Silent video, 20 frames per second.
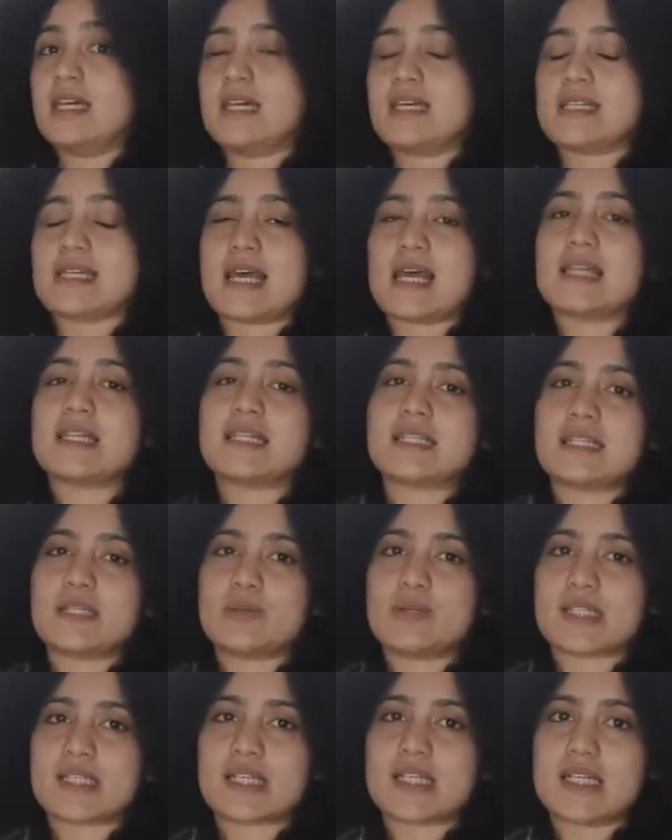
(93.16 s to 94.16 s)
was that Lizzie
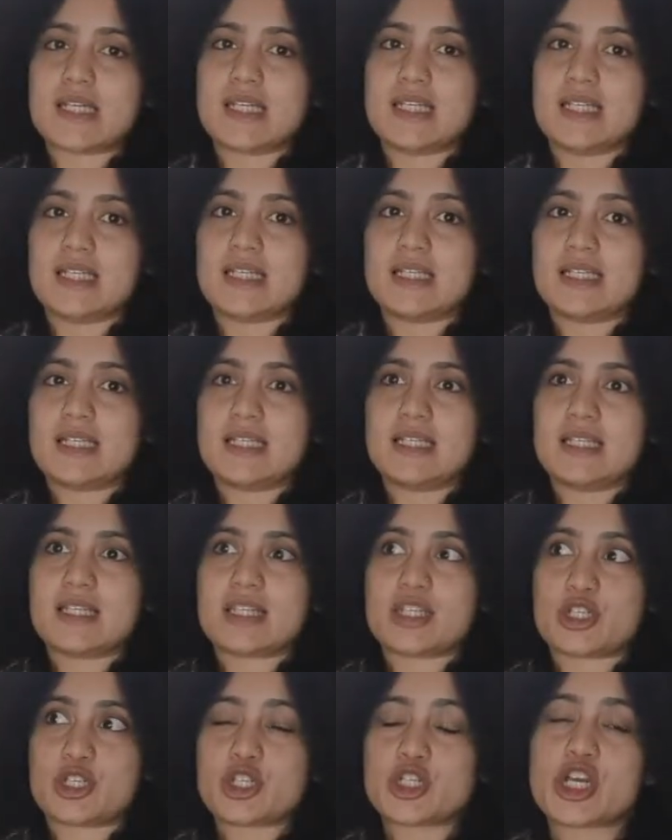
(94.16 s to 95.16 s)
was in
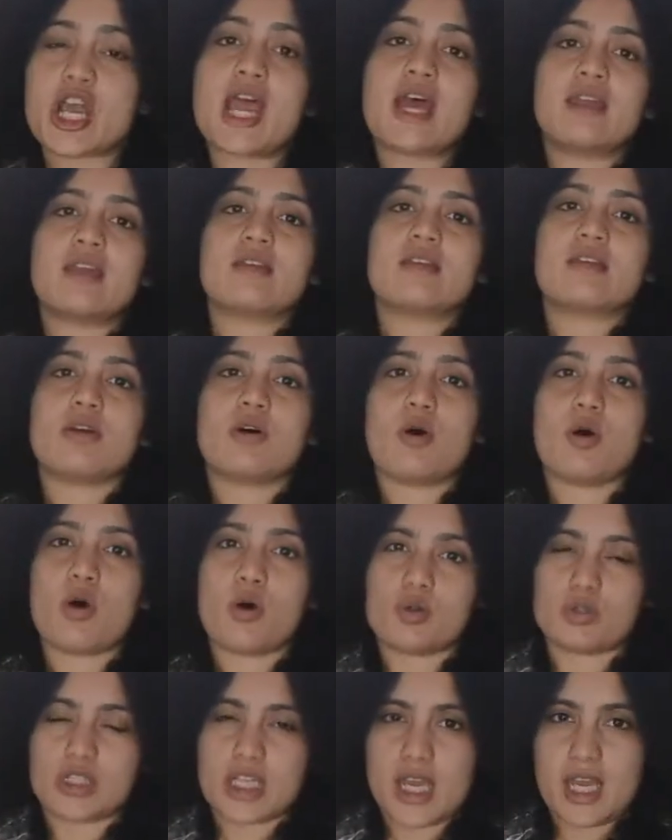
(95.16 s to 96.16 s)
the shed the
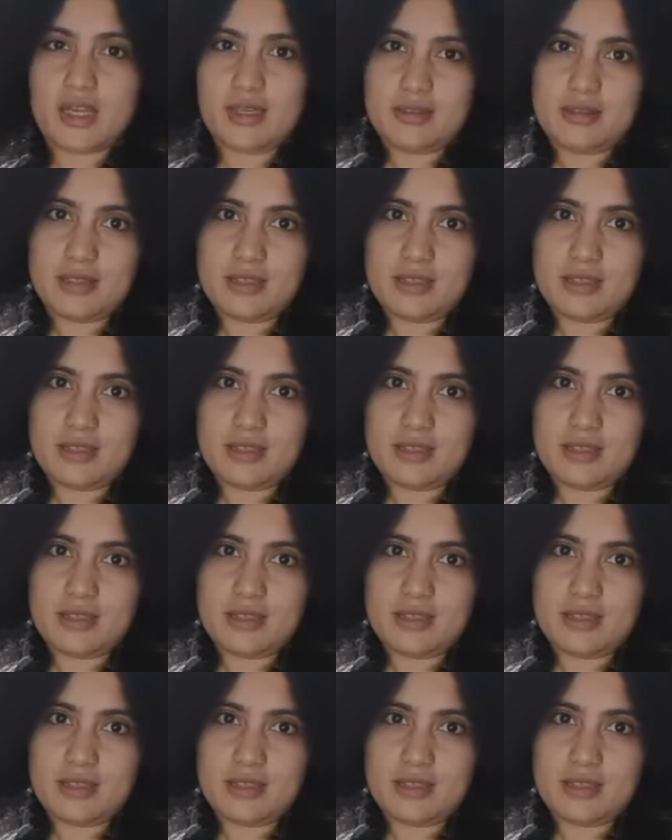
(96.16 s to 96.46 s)
whole day.